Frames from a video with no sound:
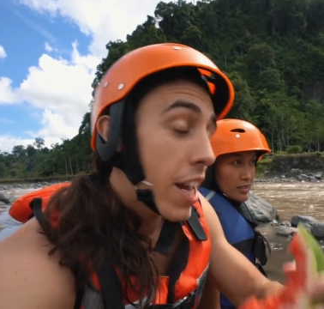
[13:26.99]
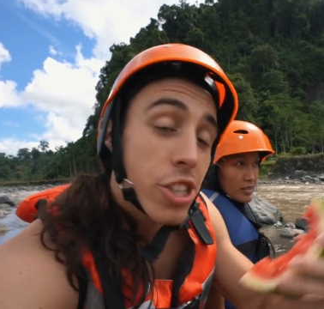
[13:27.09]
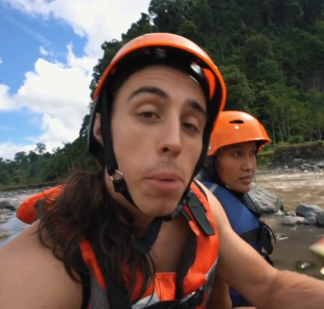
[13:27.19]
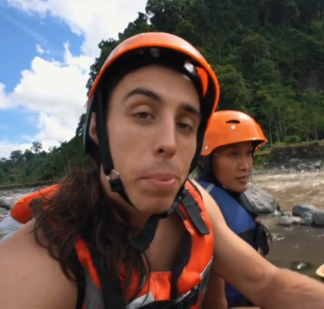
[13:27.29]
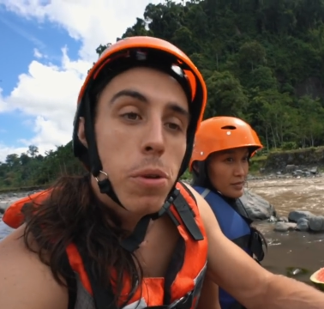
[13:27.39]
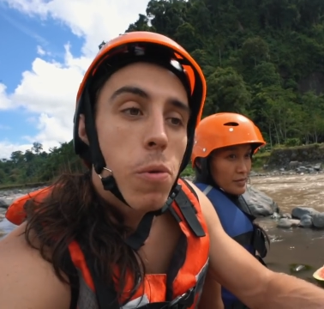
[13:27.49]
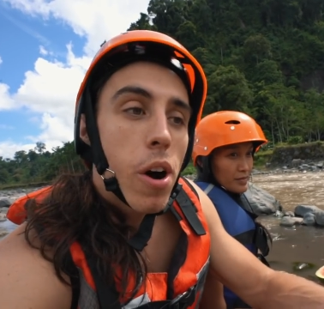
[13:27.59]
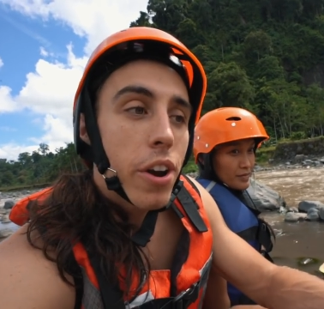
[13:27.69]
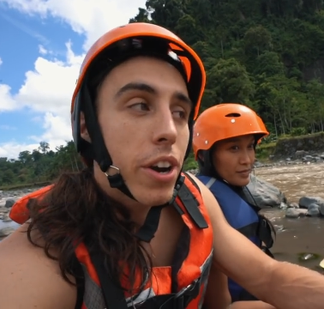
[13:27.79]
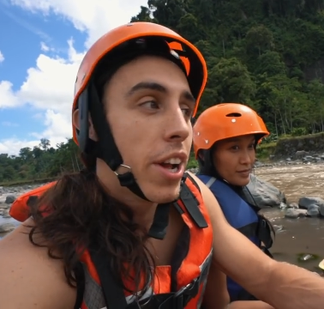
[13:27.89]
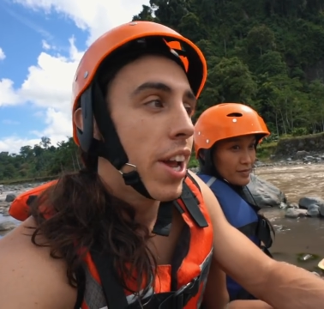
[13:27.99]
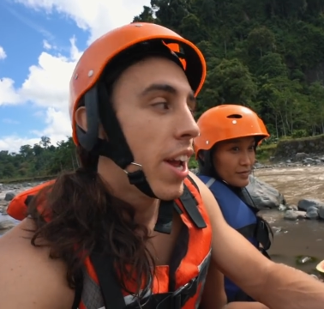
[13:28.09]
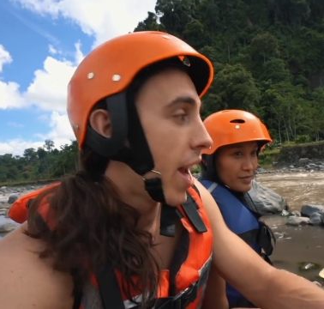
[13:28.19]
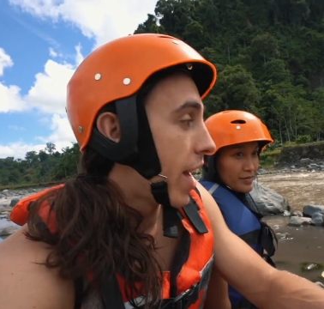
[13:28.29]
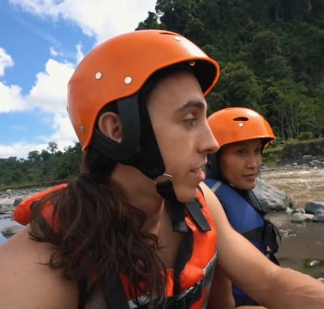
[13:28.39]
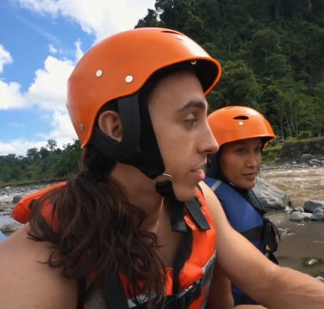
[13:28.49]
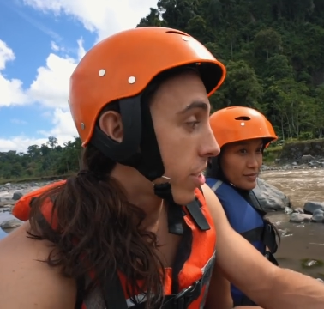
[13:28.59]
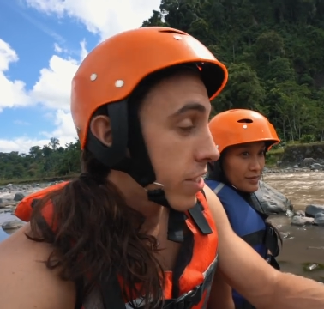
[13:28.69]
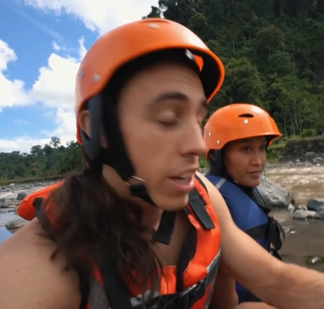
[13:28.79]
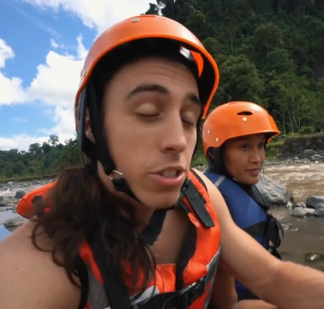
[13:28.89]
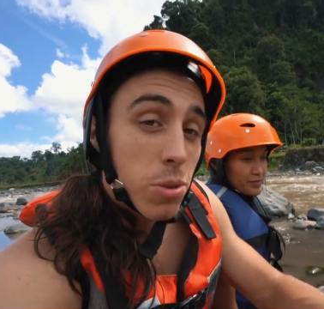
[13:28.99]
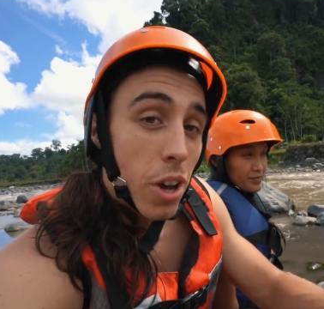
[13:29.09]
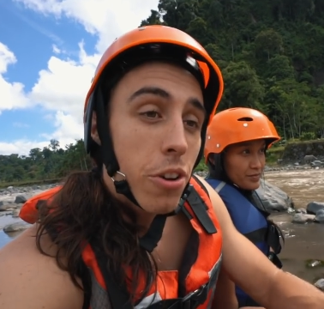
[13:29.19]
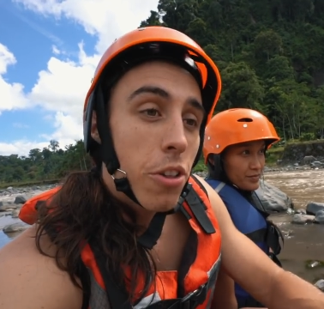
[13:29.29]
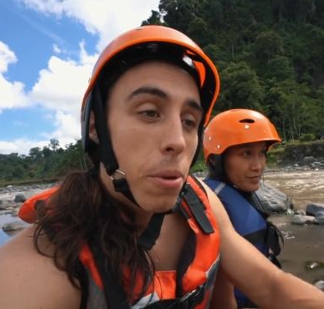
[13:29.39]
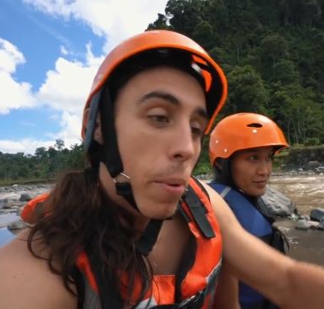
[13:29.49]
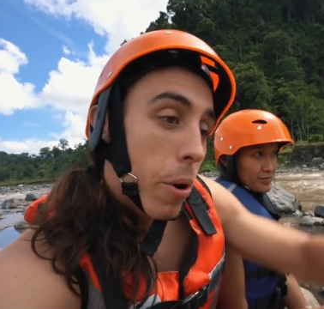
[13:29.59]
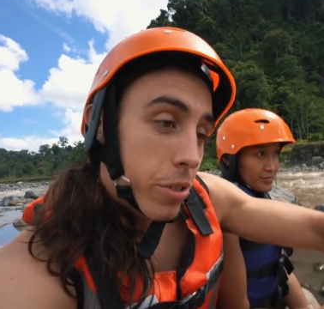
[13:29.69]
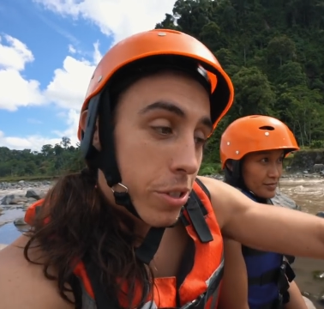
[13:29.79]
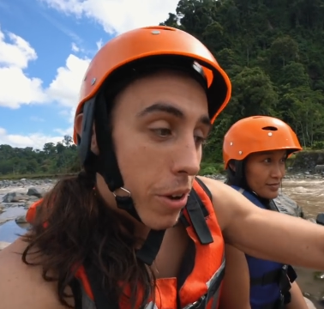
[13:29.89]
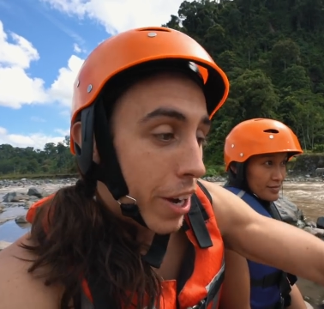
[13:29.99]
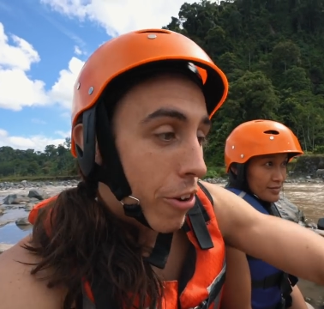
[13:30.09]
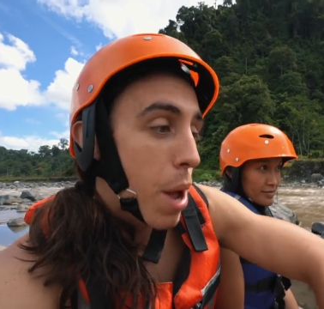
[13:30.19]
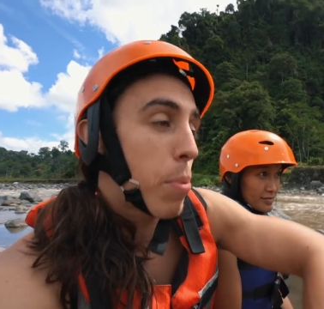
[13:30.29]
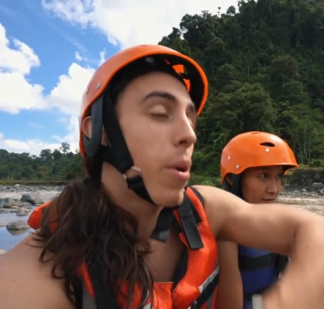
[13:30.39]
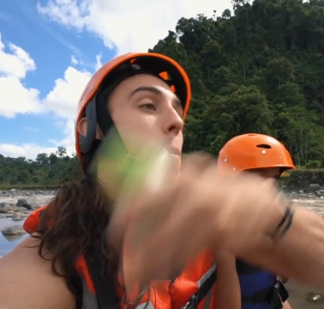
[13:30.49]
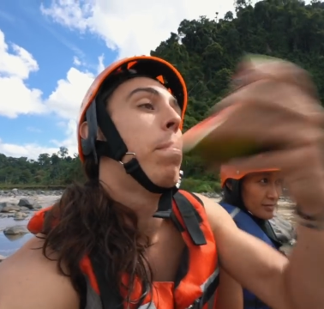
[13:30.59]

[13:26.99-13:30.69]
Speaker 1: I jump in the water and turns out she was under the boat. So I grab her, I